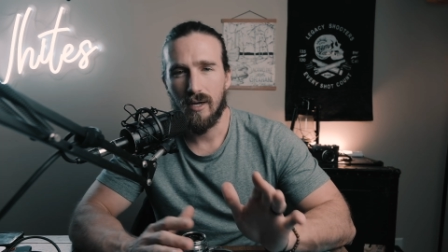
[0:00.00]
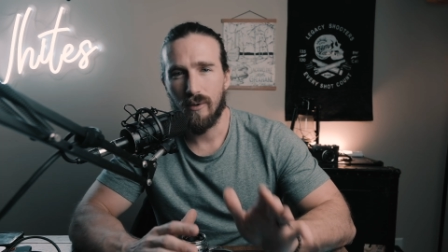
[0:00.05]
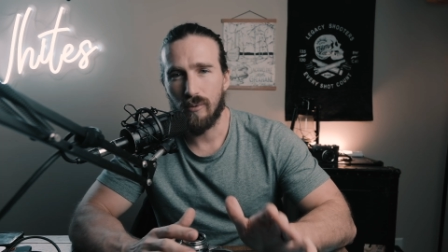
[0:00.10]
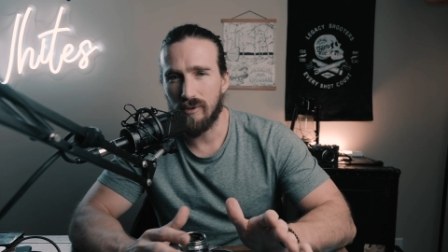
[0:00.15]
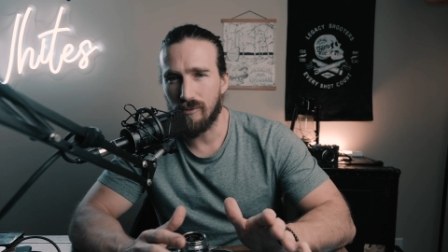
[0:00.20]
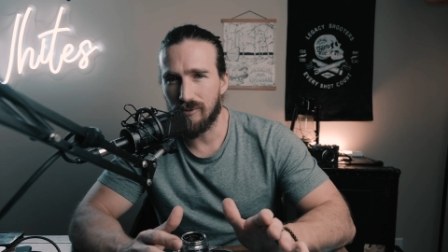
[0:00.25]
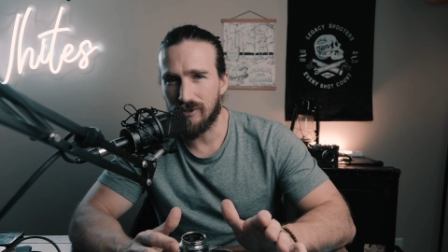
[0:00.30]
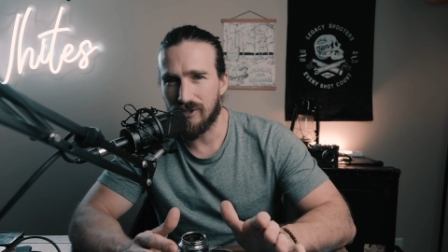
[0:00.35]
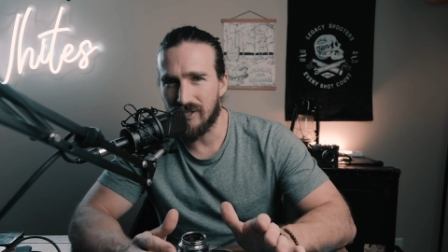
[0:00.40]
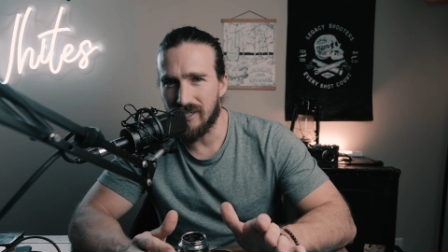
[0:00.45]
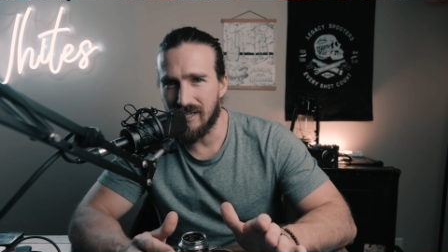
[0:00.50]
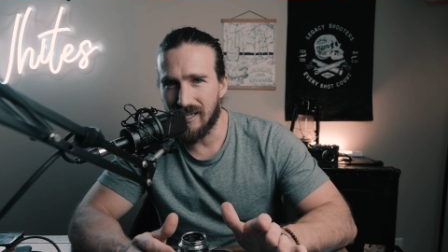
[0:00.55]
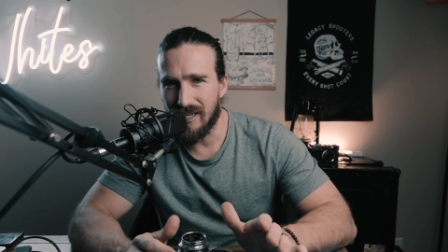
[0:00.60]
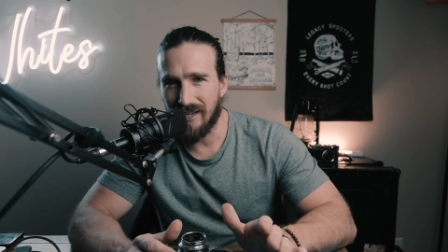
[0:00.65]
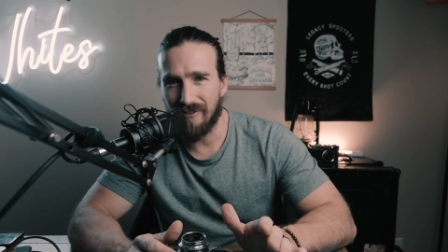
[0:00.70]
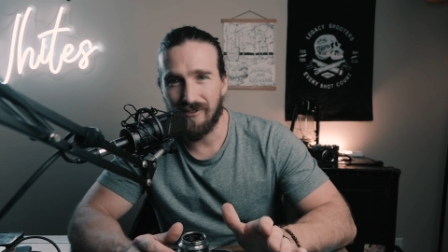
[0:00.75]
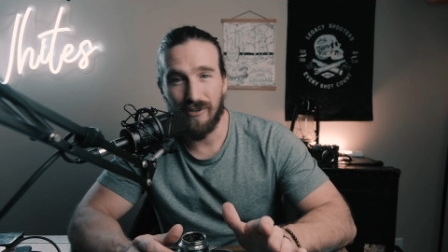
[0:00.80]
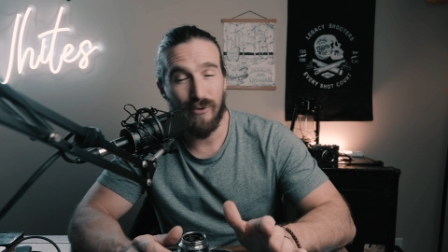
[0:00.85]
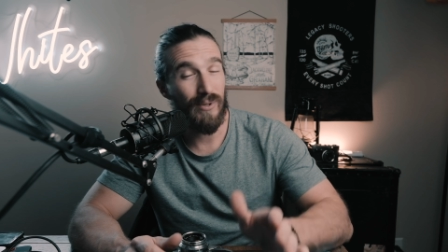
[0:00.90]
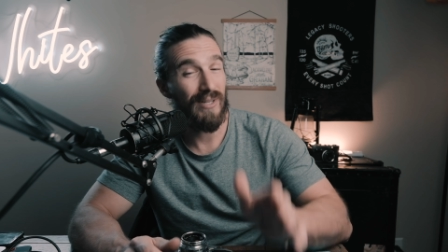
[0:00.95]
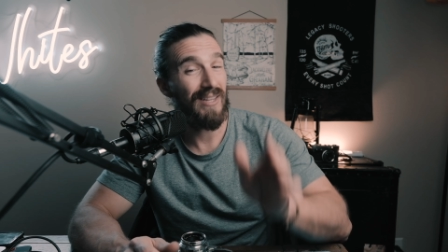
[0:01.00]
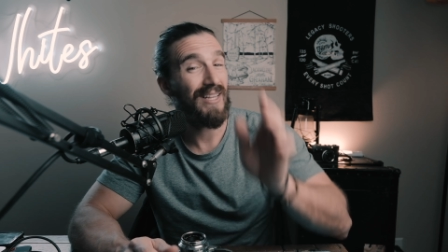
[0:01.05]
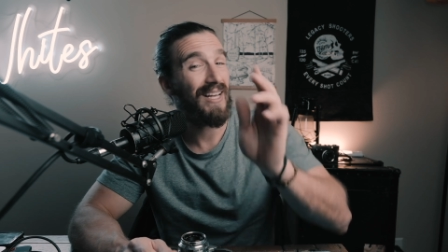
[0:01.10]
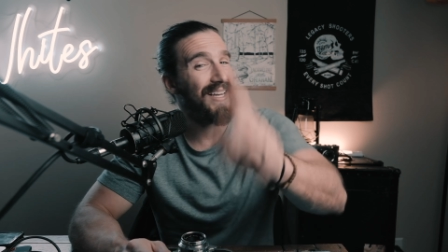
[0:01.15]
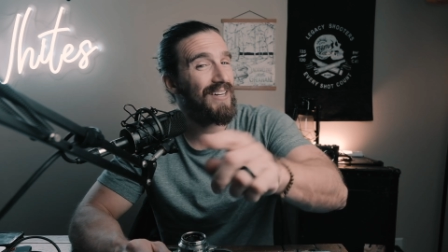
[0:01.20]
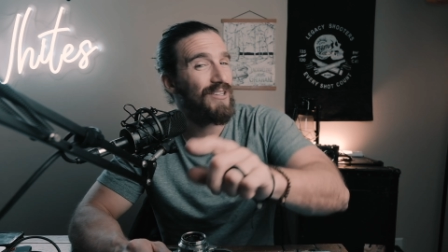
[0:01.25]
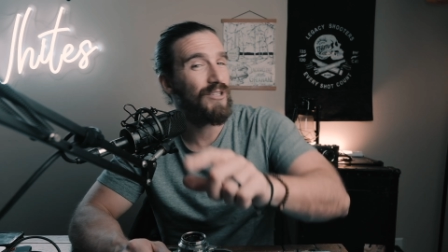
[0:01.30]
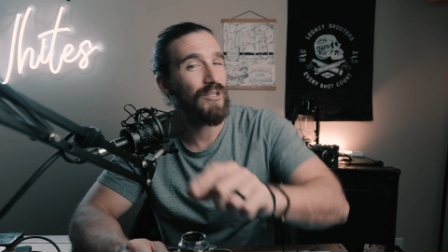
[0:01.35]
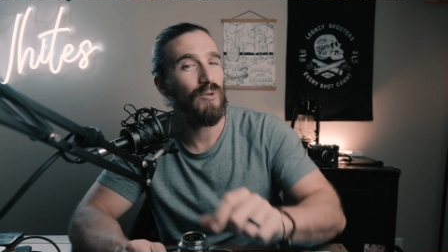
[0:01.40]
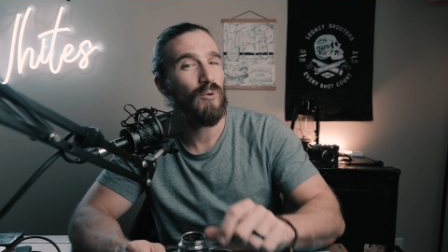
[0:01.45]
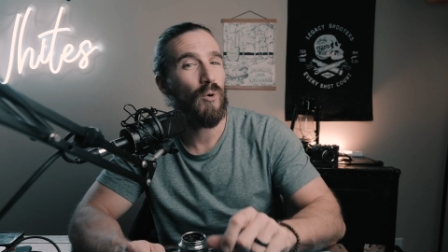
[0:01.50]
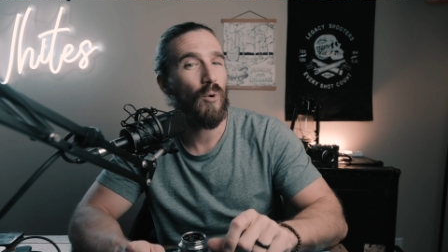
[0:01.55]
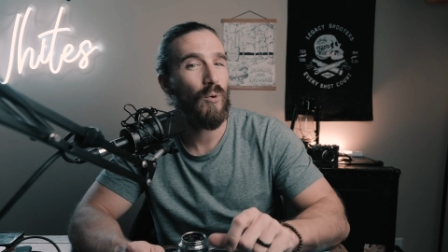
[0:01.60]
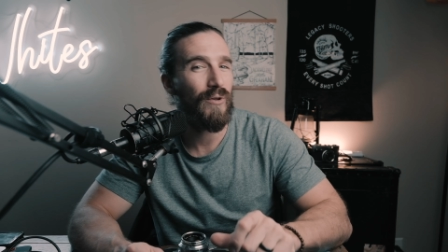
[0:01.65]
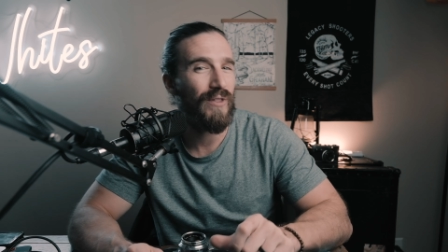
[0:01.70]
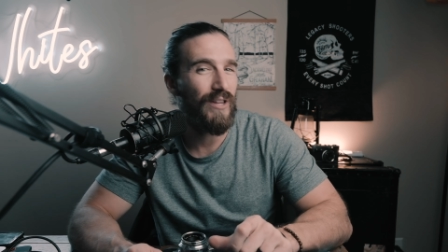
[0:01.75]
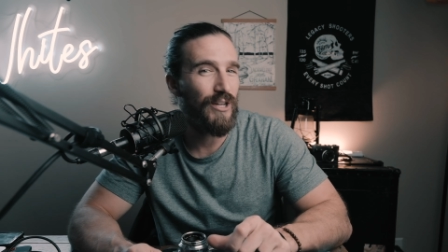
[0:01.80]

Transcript: We will see. If you would like to order